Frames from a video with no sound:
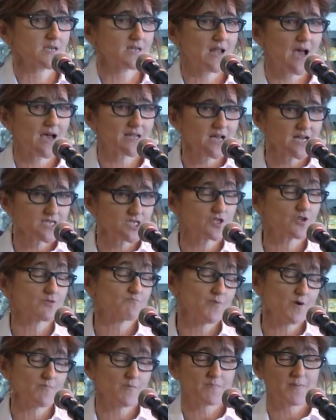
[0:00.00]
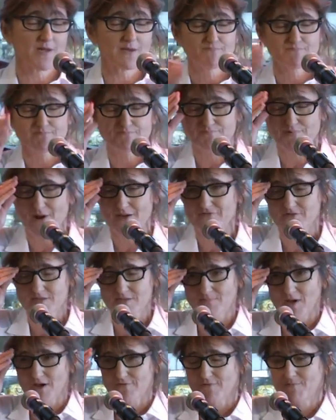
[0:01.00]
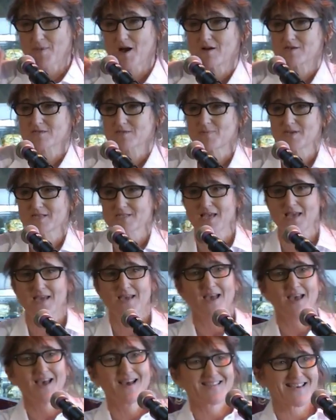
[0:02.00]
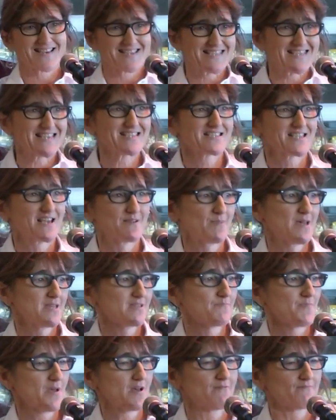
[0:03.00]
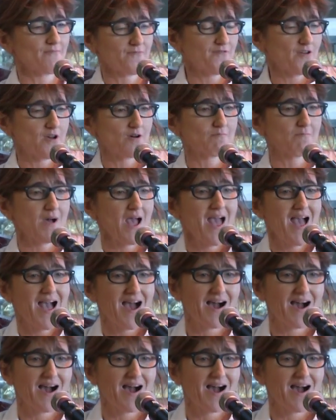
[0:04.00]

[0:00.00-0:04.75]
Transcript: And I should probably preface my remarks by saying that since I made the film,